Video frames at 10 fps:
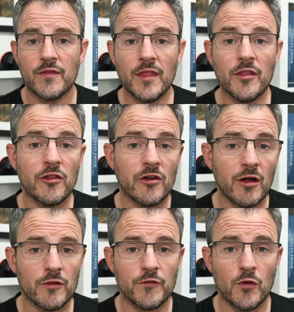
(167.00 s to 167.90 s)
Then there
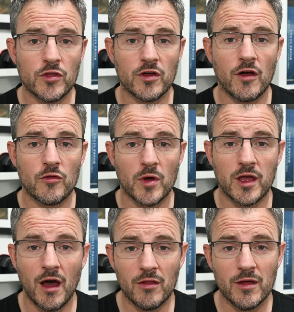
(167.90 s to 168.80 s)
are the photographs where
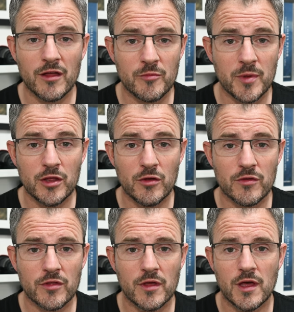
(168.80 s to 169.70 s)
colour has been used,